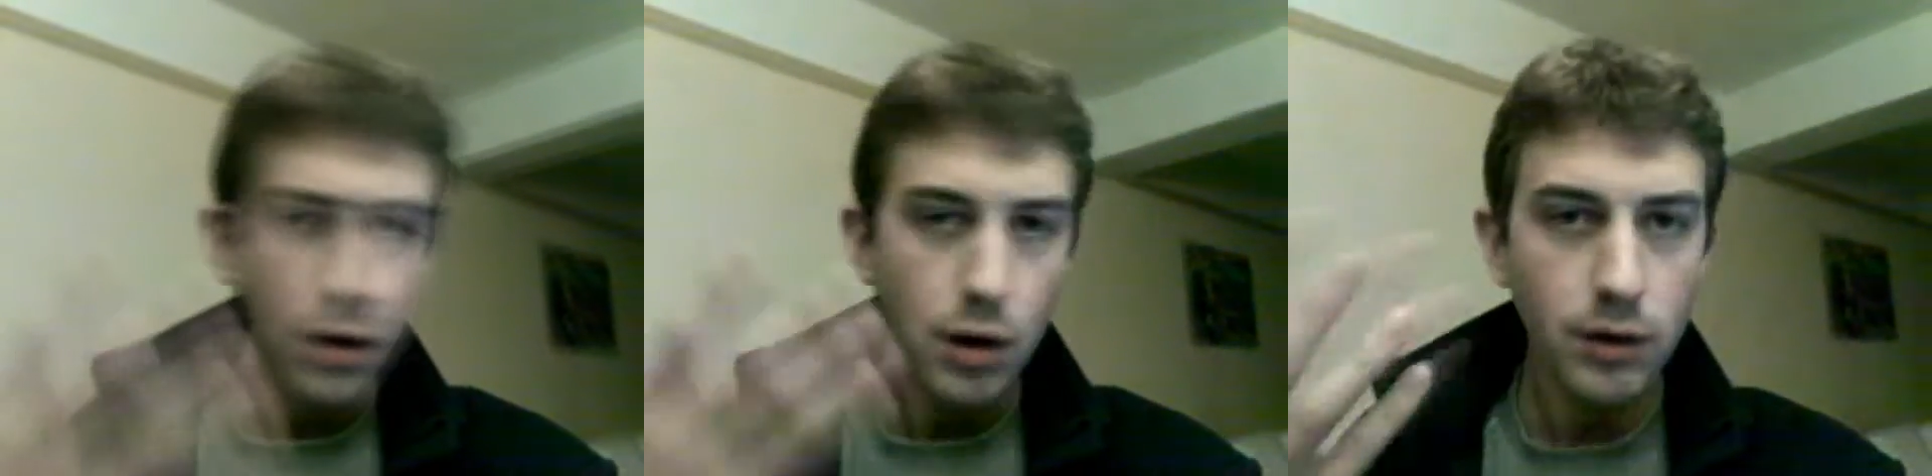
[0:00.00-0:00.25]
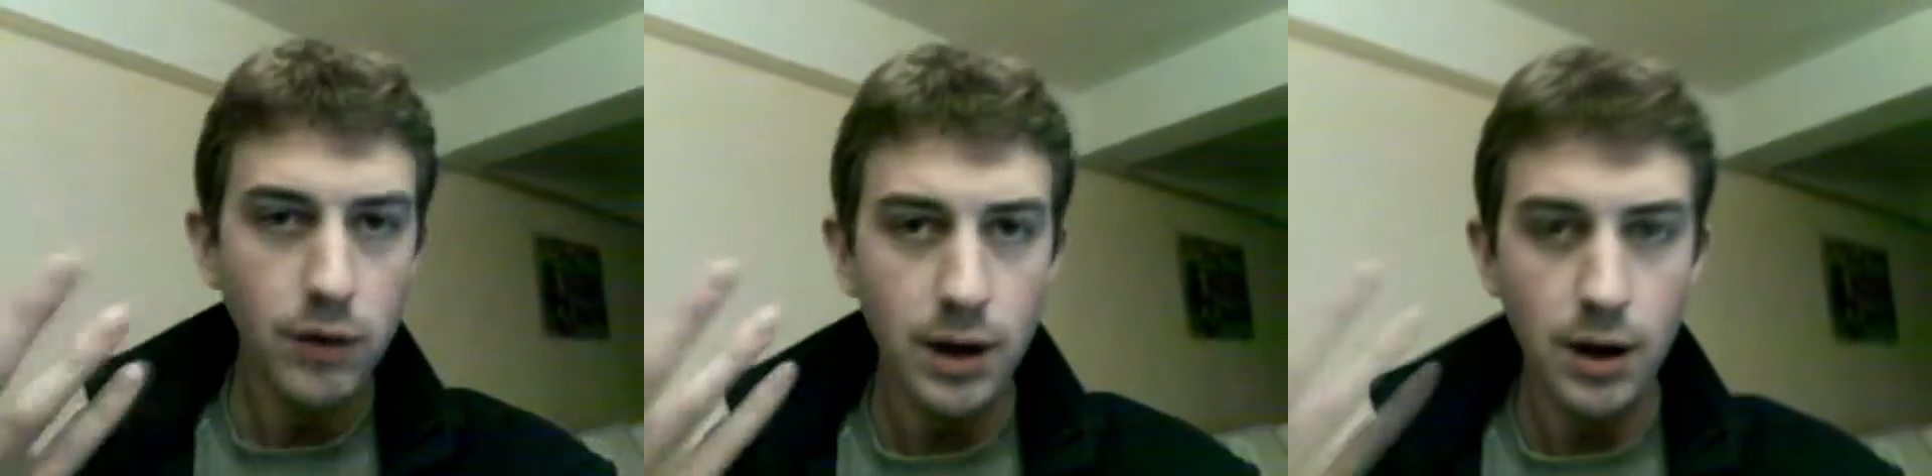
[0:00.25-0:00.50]

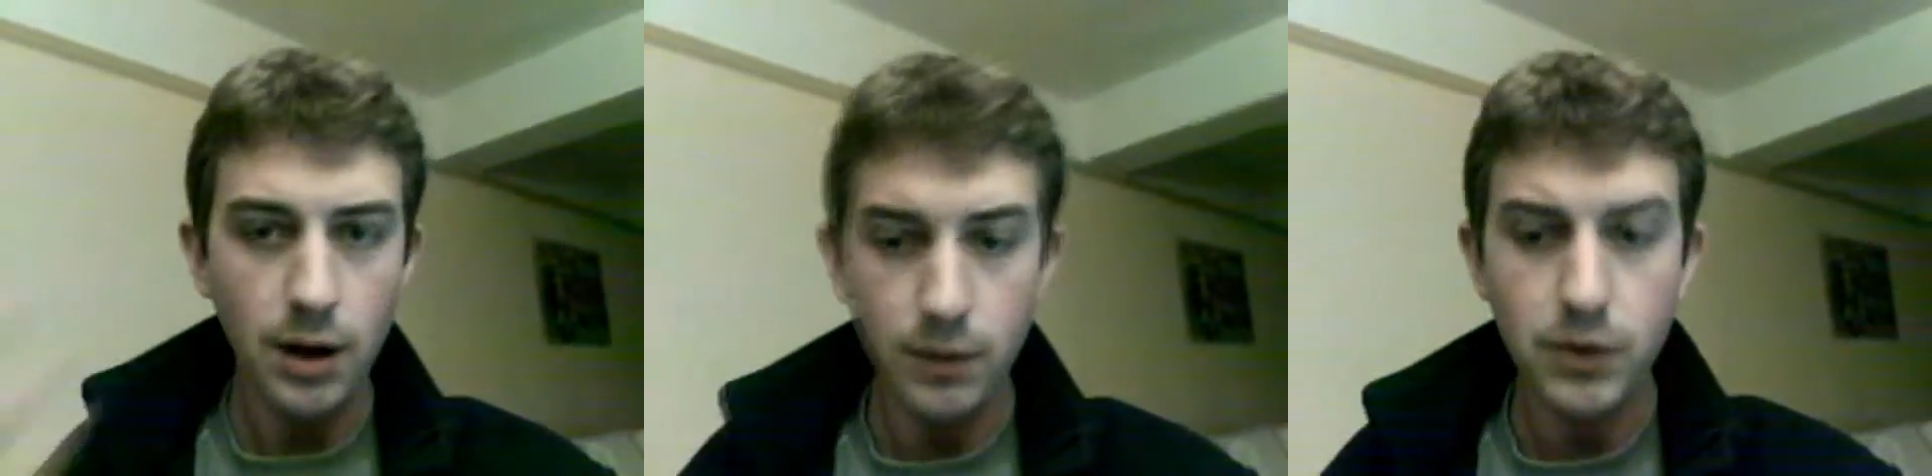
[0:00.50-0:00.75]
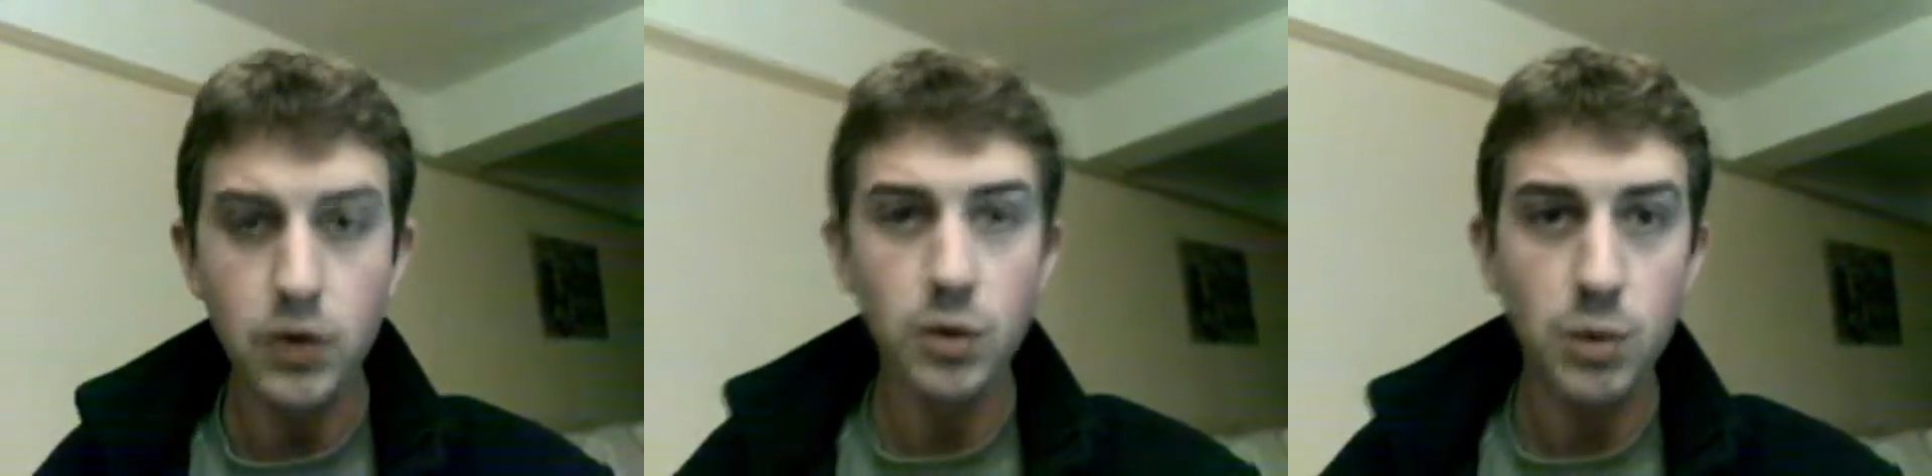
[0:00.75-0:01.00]
of
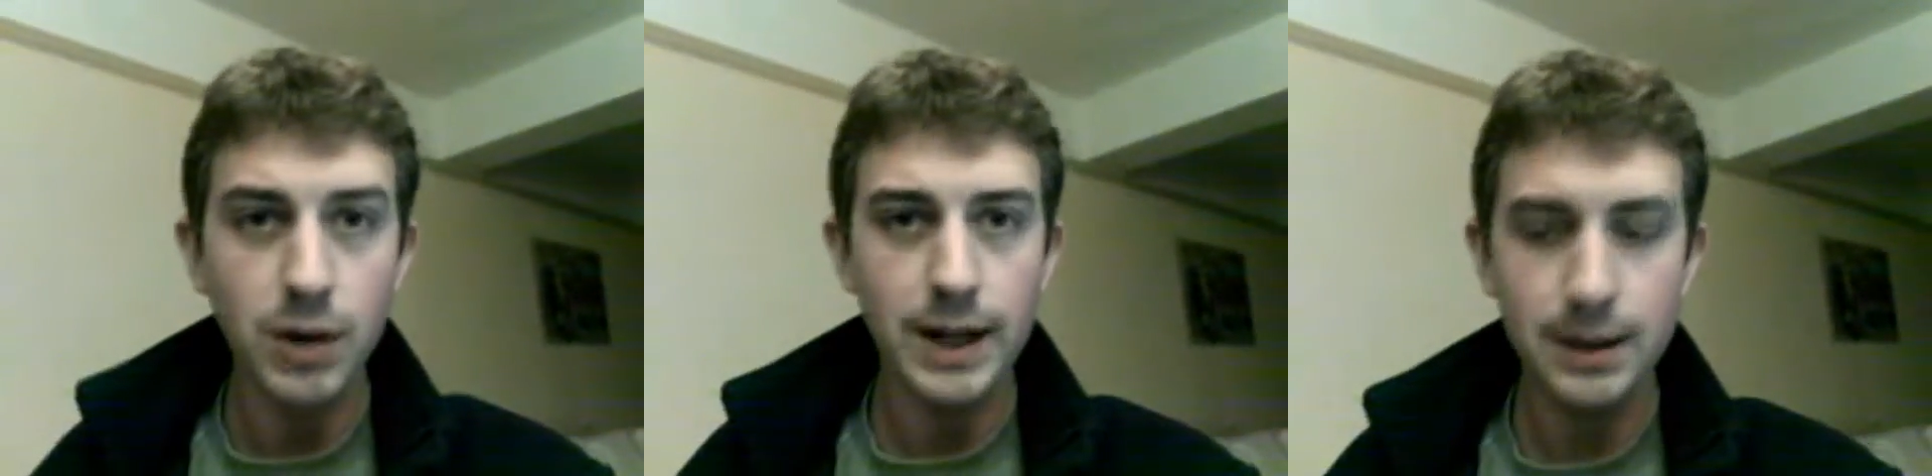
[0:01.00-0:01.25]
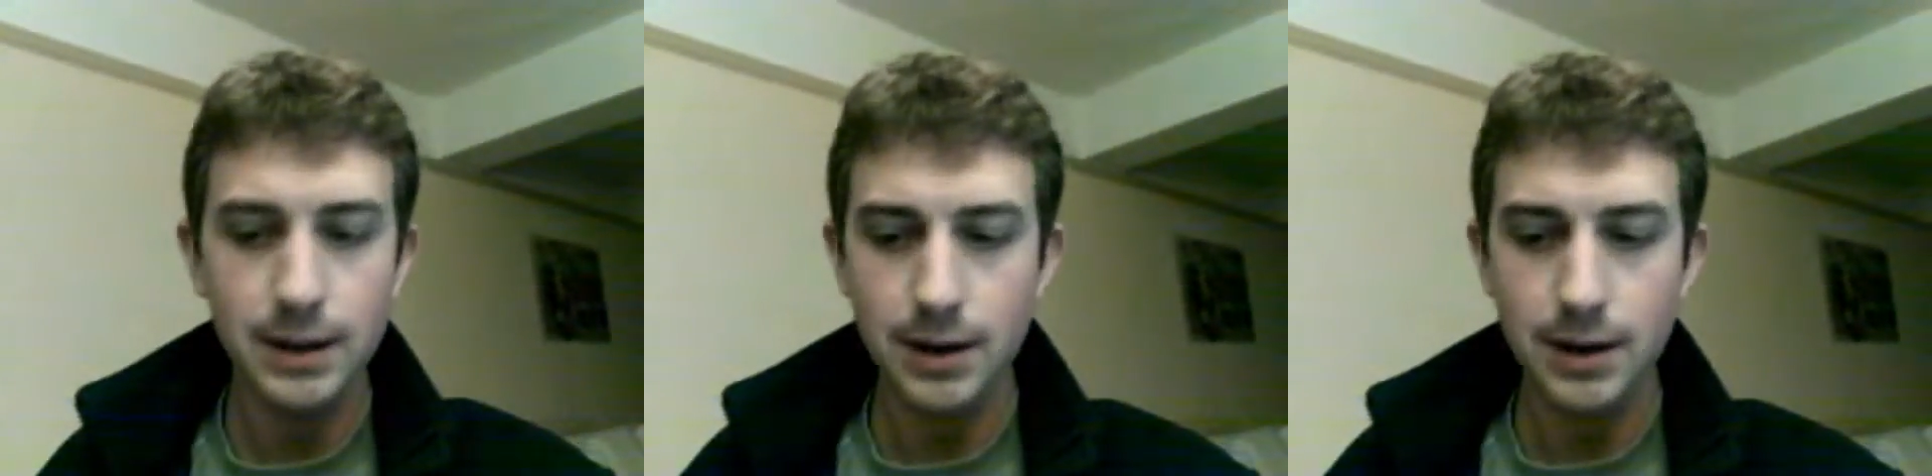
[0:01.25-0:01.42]
a normal letter.